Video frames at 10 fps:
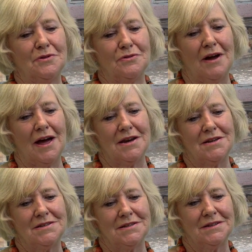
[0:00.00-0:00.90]
Was
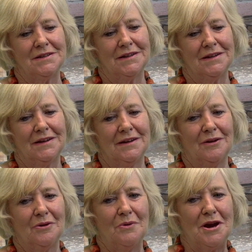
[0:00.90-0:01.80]
grand
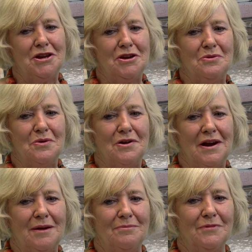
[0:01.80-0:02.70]
when you
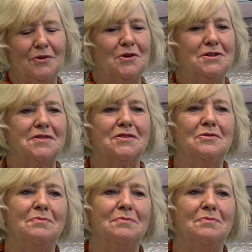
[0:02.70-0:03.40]
were going to school,